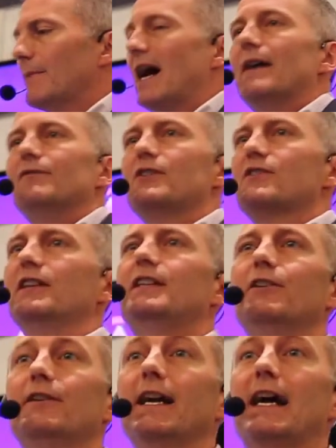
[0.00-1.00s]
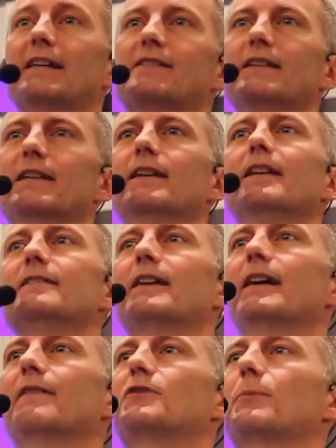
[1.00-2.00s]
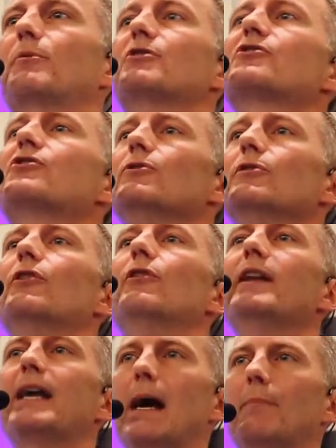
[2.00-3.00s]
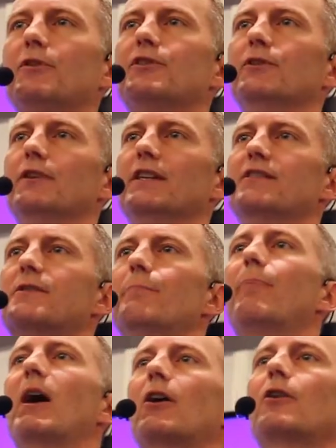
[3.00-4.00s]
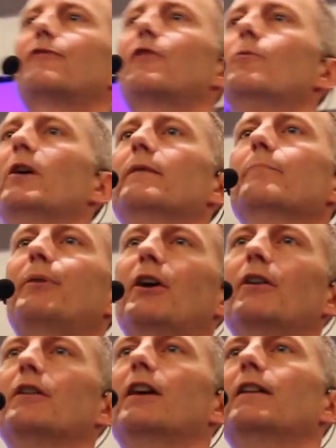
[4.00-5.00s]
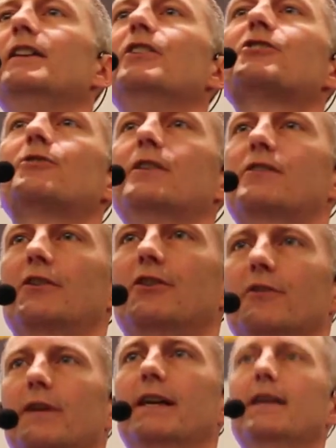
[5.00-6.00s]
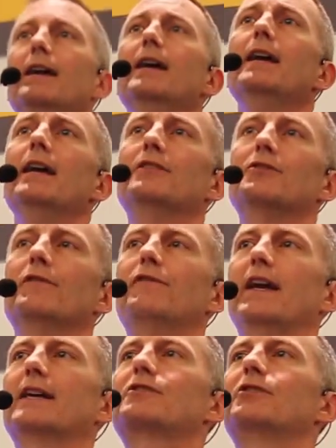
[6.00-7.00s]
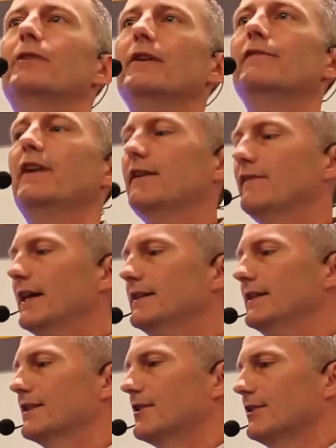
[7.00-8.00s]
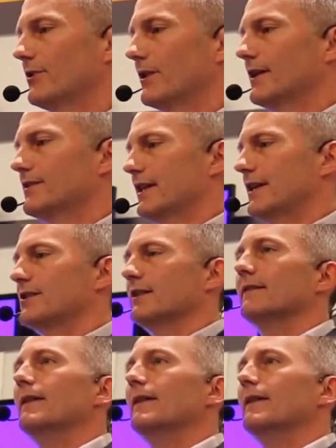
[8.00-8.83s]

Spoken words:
Obviously, curiosity, to pursue learning opportunities, to borrow from what parallel industries are doing, and to advance your innovative ideas in your organization.